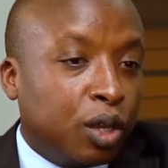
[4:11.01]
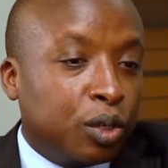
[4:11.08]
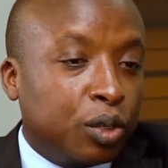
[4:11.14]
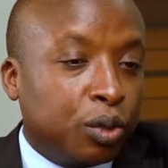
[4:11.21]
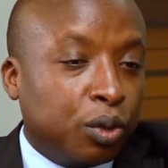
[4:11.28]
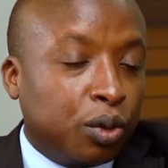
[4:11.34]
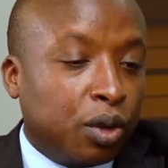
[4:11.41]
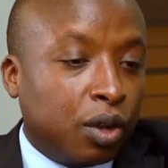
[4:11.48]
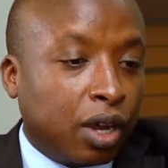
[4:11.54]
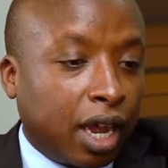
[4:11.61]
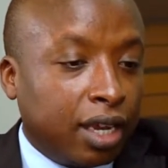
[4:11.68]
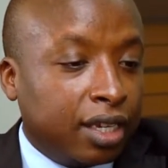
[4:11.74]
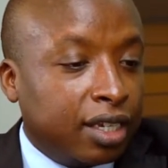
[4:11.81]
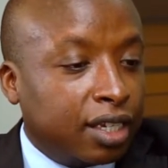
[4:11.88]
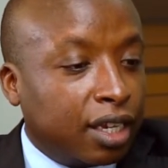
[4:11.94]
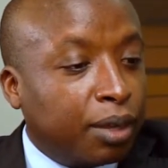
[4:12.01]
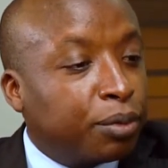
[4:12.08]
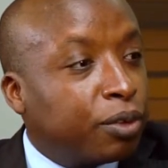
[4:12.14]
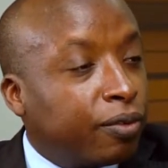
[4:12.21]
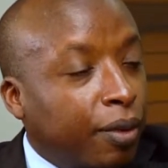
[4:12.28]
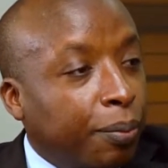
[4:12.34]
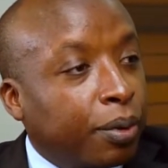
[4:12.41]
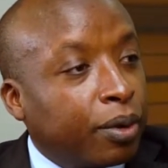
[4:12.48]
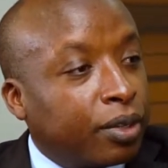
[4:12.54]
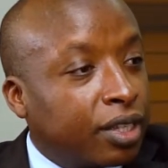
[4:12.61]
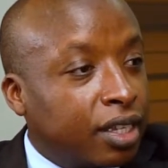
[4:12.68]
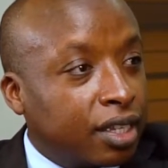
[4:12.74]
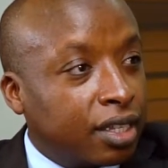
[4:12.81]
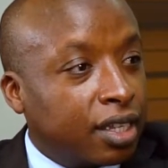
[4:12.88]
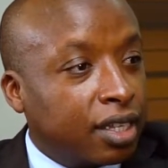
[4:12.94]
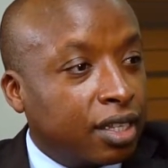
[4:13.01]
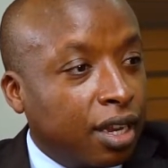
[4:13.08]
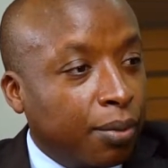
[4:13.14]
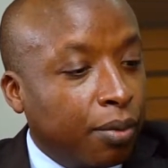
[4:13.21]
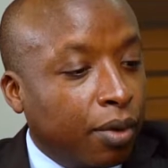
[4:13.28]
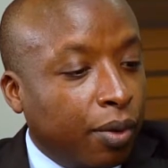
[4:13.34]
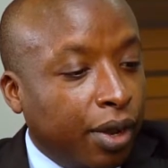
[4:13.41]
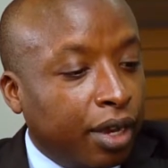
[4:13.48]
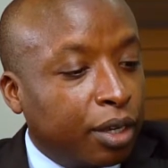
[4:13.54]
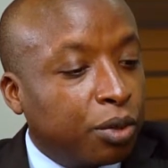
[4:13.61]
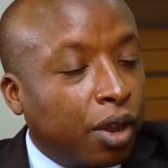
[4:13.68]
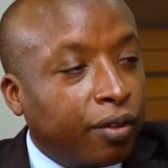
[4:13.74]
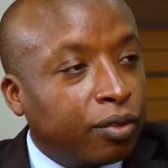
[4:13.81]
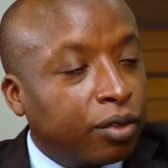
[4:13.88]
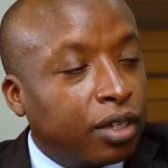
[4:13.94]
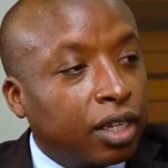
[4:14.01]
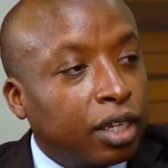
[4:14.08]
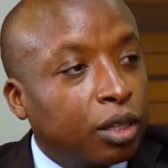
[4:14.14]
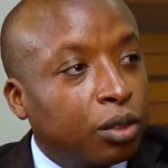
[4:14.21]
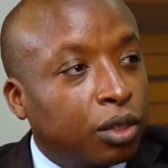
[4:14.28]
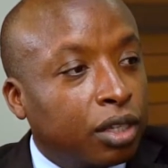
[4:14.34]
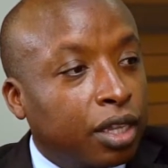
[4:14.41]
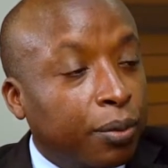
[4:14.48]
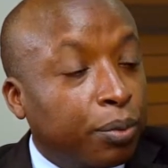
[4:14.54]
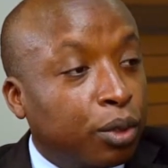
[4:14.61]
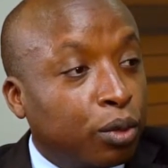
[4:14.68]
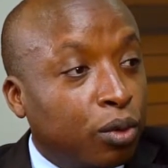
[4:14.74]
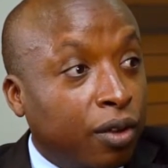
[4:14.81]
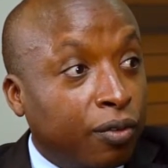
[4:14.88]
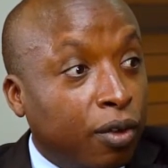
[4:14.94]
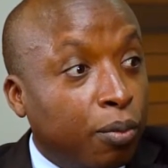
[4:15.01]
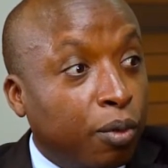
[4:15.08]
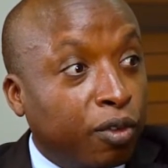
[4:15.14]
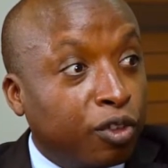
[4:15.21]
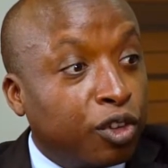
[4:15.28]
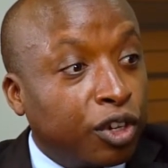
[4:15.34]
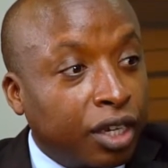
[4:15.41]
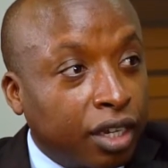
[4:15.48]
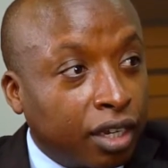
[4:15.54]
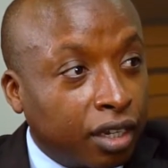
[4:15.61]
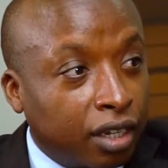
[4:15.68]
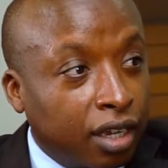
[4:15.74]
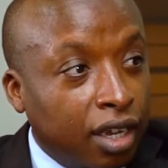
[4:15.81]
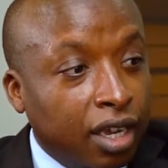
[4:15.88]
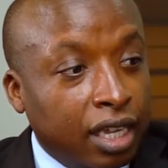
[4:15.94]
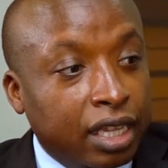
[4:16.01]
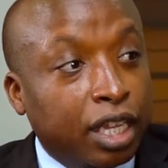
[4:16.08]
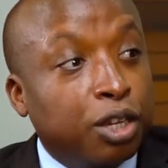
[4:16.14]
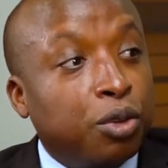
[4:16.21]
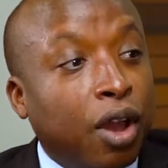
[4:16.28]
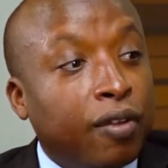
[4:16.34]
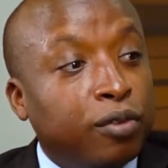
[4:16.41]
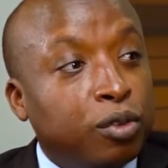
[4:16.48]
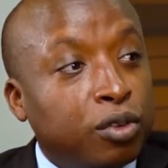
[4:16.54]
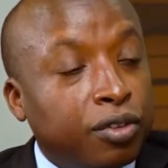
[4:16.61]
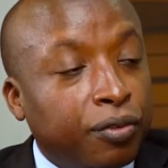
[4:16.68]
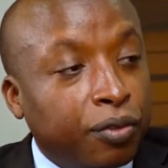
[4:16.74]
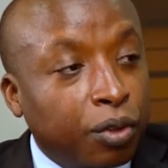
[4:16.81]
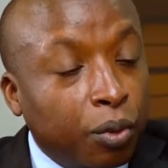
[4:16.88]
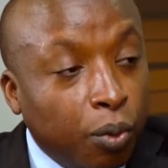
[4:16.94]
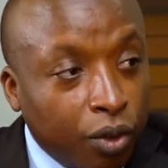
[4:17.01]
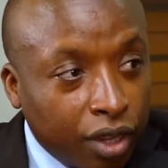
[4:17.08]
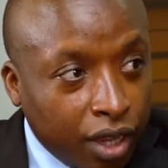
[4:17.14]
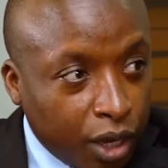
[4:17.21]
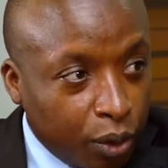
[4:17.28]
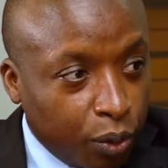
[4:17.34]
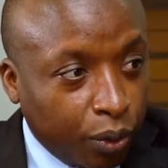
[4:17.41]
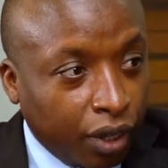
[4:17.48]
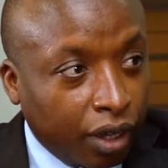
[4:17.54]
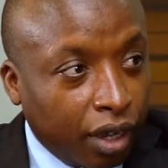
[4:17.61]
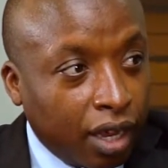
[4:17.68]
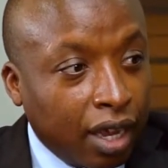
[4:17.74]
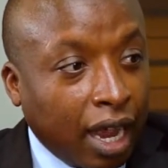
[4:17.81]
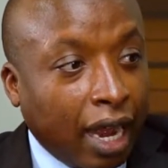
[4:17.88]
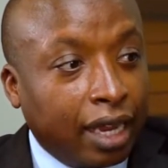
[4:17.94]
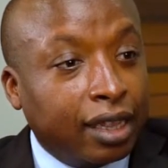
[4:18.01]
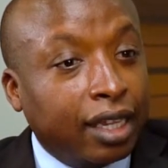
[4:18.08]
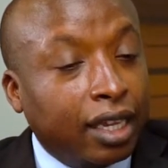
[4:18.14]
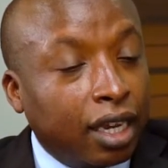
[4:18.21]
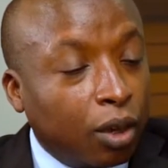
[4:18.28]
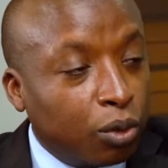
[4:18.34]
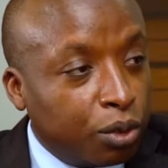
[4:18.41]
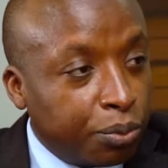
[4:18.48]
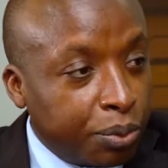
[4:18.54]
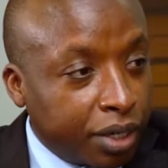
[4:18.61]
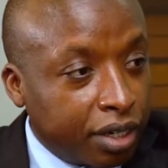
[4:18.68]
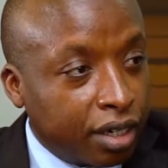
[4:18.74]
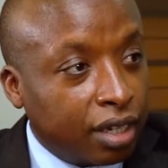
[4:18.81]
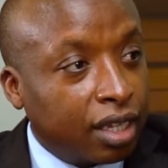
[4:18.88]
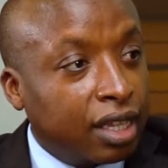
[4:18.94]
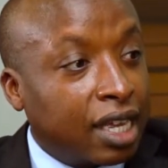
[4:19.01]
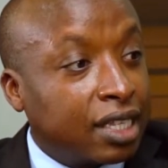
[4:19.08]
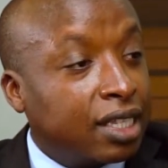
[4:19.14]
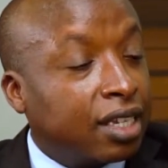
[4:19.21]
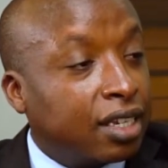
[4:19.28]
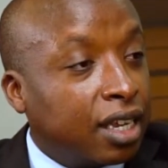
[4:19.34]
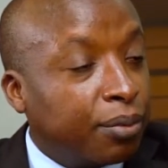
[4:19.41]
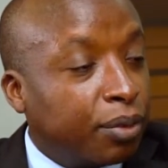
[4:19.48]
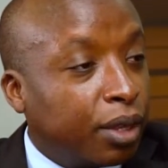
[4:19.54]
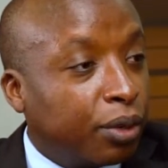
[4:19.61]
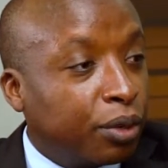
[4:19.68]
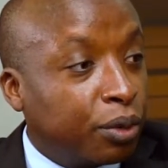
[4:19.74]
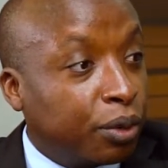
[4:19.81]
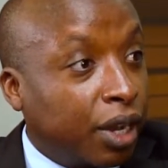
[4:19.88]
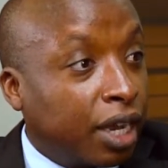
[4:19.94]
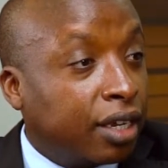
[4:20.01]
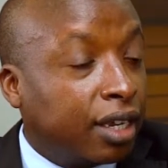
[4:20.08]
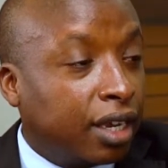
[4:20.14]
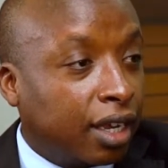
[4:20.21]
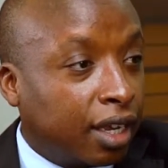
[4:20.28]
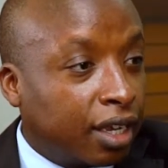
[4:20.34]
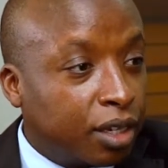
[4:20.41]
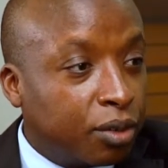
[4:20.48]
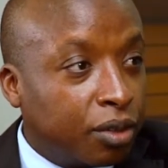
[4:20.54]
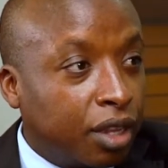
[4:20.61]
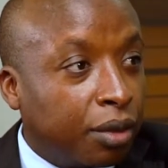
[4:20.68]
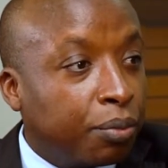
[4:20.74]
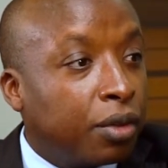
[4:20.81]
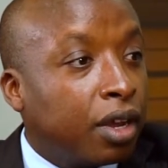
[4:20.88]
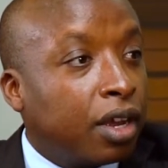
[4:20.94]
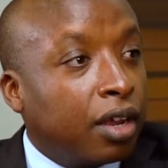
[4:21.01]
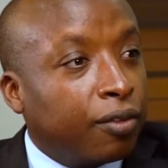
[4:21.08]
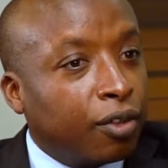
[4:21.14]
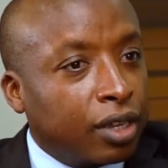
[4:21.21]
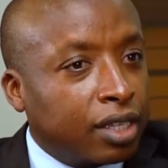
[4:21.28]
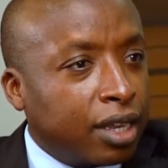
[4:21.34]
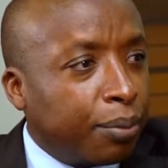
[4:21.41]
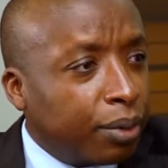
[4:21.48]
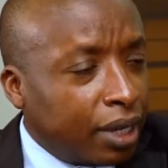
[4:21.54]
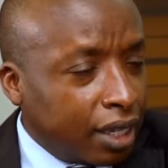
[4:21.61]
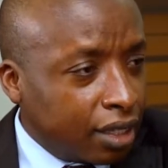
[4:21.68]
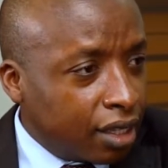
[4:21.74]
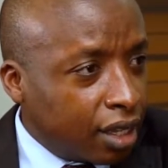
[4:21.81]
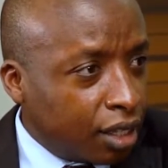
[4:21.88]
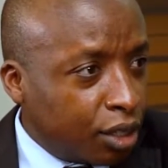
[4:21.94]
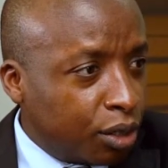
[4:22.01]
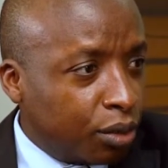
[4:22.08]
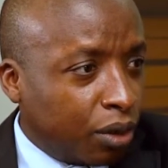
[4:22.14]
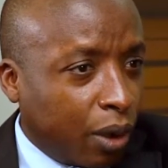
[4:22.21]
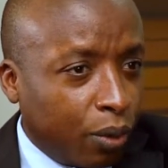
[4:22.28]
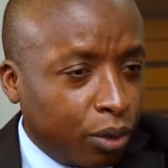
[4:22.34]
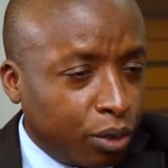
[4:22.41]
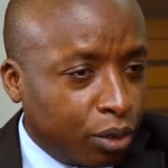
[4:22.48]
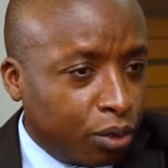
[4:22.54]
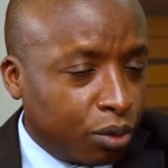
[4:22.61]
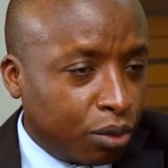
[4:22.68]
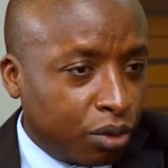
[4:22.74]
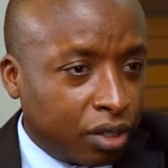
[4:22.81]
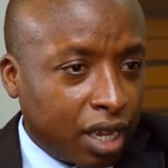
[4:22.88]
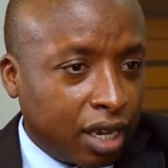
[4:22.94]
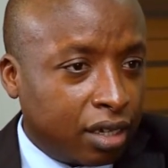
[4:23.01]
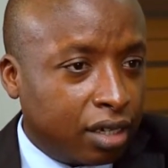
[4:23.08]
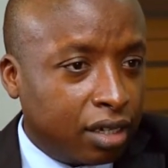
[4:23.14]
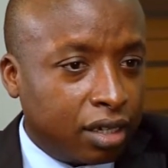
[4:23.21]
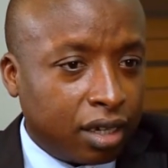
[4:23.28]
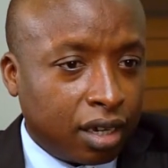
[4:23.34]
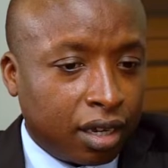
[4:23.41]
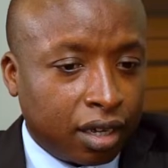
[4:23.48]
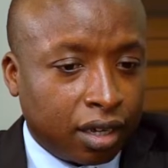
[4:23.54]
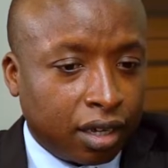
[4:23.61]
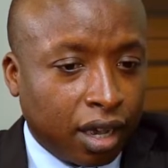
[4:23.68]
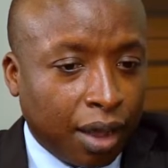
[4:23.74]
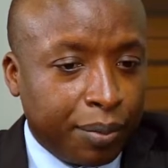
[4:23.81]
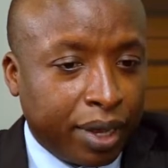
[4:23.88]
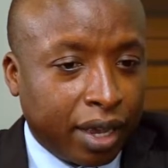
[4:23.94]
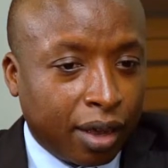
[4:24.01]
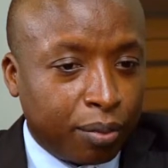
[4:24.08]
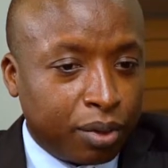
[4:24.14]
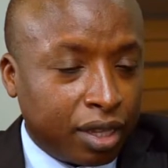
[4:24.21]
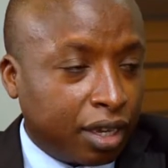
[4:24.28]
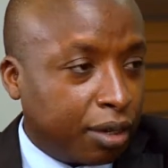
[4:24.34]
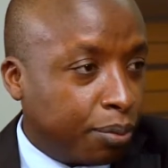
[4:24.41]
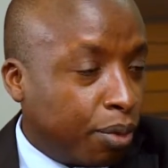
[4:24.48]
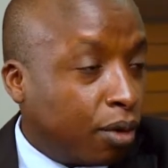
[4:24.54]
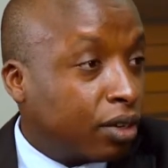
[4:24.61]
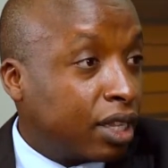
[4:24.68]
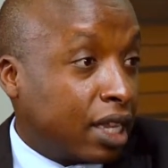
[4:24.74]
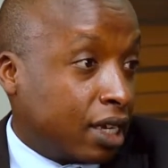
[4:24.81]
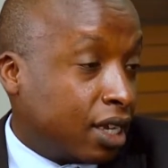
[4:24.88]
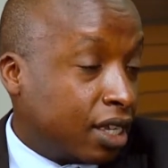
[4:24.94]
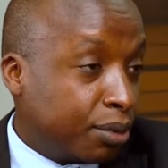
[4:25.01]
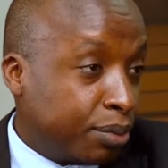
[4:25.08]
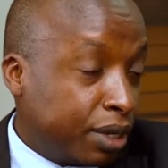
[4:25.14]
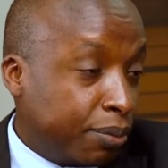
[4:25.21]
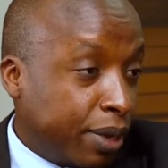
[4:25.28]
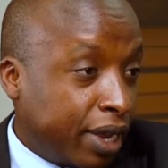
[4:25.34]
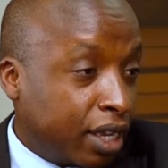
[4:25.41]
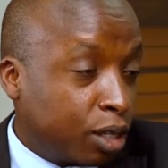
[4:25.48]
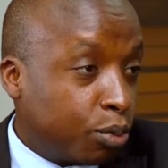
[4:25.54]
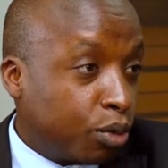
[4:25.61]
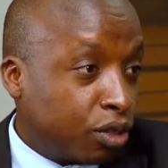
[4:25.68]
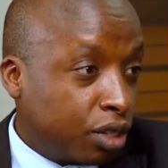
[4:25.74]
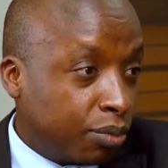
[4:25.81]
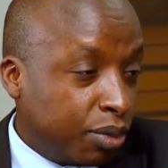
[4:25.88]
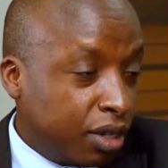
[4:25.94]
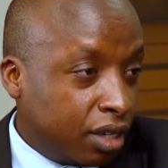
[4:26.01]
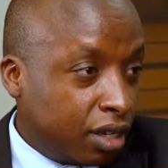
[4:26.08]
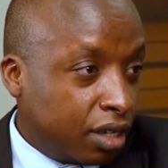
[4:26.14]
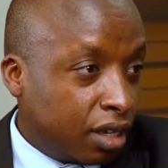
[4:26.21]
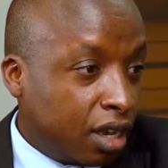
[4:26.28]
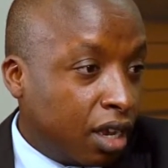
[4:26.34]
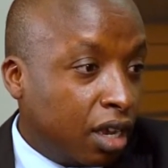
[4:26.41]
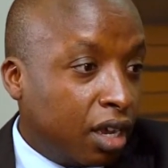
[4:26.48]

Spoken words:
So, and in terms of a process, is number one, you have to take them through a form of training. Then you have to review what they are doing. And then ultimately, that's the time that you can delegate to them. For example, let's say it's you. I want you to start coming up with a report that has been my responsibility.